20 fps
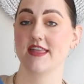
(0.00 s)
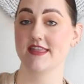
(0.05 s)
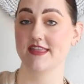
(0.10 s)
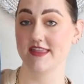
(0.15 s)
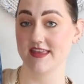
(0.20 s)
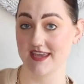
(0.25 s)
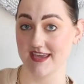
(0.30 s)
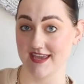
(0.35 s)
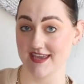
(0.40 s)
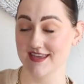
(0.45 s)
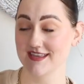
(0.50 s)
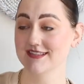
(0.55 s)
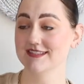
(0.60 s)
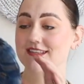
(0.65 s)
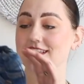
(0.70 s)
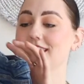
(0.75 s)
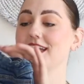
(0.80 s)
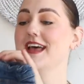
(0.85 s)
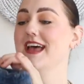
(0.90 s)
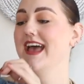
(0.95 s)
these.
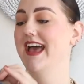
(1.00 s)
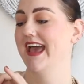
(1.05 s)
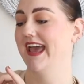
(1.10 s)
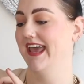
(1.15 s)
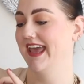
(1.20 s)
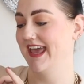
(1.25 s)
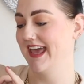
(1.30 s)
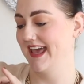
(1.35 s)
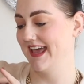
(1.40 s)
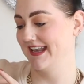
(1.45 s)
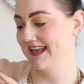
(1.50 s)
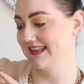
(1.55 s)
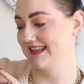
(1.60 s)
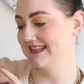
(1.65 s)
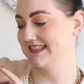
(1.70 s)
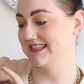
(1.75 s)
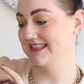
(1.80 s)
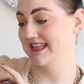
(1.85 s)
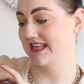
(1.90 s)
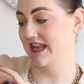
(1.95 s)
And
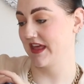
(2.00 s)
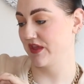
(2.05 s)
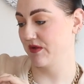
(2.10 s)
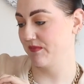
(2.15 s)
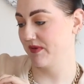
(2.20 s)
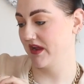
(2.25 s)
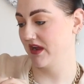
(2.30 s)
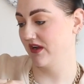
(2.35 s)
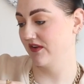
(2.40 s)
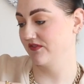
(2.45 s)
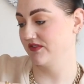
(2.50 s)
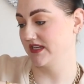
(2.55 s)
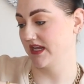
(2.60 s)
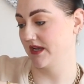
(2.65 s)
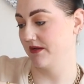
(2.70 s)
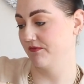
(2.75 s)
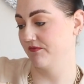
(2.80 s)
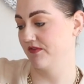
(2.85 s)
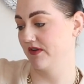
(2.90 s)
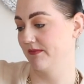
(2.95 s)
this is another pair of
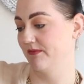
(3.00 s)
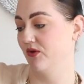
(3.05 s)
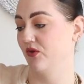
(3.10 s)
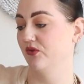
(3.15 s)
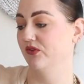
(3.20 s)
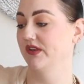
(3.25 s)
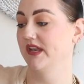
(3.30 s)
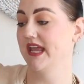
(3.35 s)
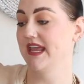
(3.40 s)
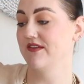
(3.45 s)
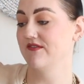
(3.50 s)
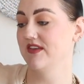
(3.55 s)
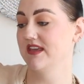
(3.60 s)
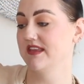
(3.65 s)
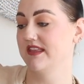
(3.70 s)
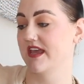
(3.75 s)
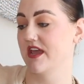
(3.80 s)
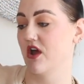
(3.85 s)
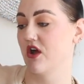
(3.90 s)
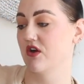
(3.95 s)
denim from Old Navy.
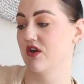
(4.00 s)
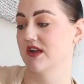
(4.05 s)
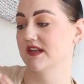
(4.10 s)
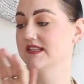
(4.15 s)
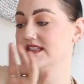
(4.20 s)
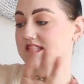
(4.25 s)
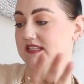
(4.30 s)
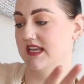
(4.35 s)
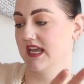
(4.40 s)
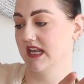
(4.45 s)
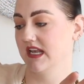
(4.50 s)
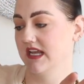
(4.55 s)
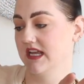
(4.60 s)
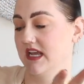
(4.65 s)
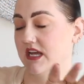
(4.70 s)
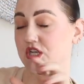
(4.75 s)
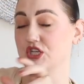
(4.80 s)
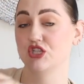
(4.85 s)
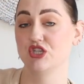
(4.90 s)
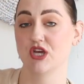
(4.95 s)
They are a
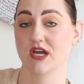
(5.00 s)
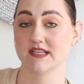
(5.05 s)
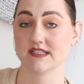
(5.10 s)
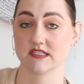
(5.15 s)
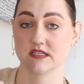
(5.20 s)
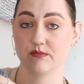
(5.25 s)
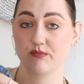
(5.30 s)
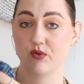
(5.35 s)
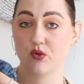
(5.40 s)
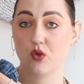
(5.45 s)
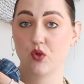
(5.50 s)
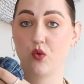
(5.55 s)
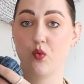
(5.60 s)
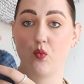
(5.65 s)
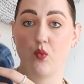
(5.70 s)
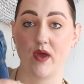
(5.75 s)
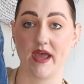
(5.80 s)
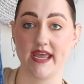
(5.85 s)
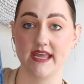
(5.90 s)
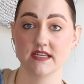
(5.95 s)
skinny adjustable
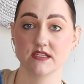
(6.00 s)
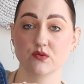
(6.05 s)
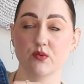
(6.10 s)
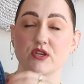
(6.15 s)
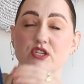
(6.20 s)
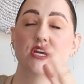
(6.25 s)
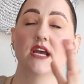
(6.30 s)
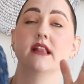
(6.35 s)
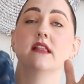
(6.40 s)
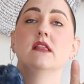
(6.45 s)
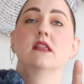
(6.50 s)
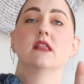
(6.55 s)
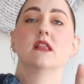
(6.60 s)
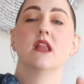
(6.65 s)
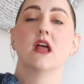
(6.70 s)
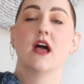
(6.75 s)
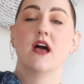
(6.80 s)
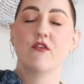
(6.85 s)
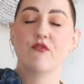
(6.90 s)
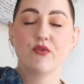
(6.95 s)
waist, which I
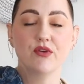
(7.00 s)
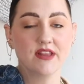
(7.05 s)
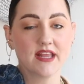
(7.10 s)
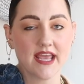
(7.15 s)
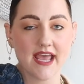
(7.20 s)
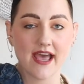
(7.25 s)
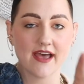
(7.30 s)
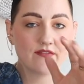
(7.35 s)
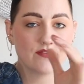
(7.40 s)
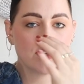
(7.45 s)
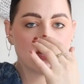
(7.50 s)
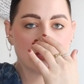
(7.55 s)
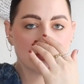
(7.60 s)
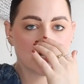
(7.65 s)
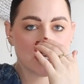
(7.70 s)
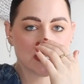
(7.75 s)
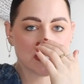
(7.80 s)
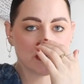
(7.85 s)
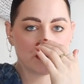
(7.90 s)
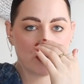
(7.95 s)
love when they have the
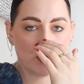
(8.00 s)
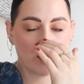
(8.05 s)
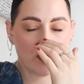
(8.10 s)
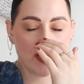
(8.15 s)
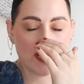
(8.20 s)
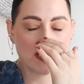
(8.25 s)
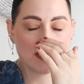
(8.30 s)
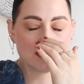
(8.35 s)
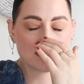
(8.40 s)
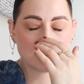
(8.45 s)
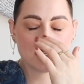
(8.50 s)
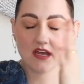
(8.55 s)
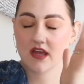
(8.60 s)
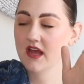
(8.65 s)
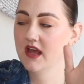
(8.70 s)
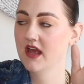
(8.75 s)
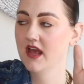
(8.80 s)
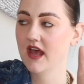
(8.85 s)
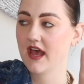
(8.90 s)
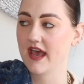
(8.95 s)
adjustable waist.
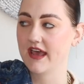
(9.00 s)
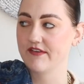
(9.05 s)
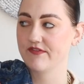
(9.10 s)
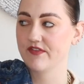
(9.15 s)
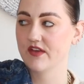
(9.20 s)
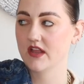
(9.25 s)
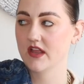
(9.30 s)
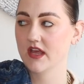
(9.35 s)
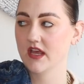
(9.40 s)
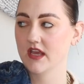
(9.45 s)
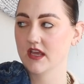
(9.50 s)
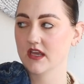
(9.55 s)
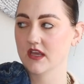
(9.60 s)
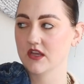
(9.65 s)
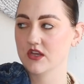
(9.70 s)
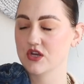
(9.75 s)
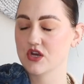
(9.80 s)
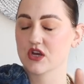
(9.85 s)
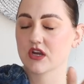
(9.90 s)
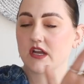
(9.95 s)
I feel like
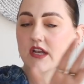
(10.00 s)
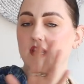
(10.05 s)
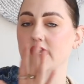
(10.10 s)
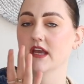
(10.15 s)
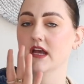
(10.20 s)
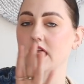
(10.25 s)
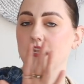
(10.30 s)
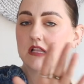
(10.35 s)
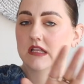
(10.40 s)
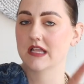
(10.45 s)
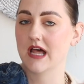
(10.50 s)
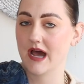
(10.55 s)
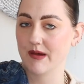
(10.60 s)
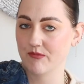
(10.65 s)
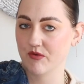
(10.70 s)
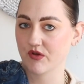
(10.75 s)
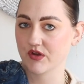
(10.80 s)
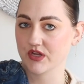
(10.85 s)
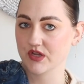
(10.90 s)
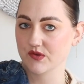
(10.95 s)
you're gonna get a lot
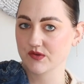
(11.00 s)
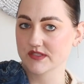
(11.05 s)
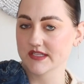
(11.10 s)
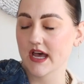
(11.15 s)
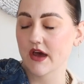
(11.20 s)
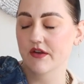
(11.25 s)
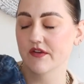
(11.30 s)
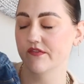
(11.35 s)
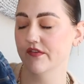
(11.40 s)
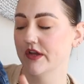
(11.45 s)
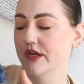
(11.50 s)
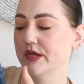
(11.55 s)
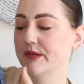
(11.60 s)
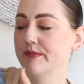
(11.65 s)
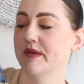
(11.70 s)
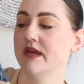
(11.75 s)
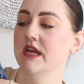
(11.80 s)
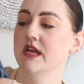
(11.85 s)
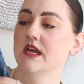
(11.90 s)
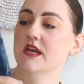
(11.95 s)
more use out of
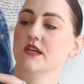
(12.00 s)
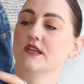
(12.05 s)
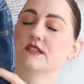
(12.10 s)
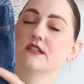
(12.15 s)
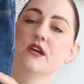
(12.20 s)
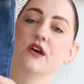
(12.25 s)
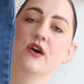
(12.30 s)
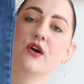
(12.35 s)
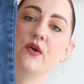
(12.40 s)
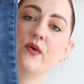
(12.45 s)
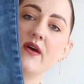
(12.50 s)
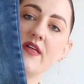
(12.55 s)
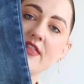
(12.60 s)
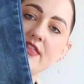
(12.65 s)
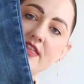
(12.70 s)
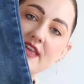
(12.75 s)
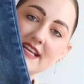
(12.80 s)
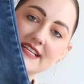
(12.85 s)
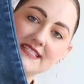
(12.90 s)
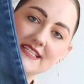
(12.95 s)
them. So
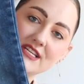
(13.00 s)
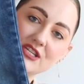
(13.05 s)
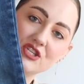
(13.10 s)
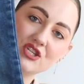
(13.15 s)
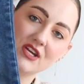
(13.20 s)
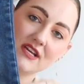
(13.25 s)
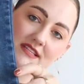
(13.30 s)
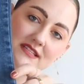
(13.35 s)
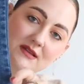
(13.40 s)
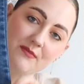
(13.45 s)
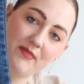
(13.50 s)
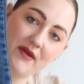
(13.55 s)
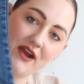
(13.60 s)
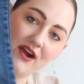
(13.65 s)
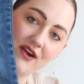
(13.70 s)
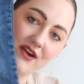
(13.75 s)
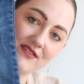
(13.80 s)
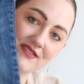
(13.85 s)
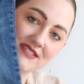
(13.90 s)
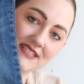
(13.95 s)
this is just the
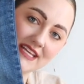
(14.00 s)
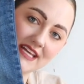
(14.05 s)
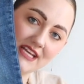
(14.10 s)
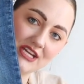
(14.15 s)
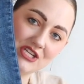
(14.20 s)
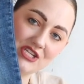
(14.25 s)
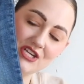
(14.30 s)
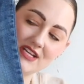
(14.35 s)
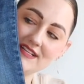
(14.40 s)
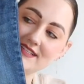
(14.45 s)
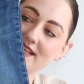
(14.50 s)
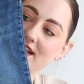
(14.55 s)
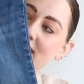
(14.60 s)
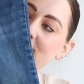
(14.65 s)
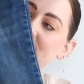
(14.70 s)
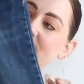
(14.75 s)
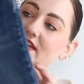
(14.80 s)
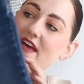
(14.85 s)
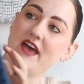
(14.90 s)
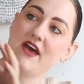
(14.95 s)
pair of skinny jeans that
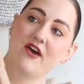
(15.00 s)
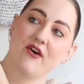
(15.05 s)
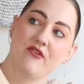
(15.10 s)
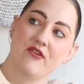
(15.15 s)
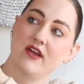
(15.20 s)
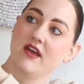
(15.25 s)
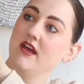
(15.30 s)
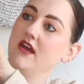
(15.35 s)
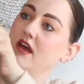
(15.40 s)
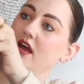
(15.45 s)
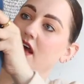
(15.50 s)
I found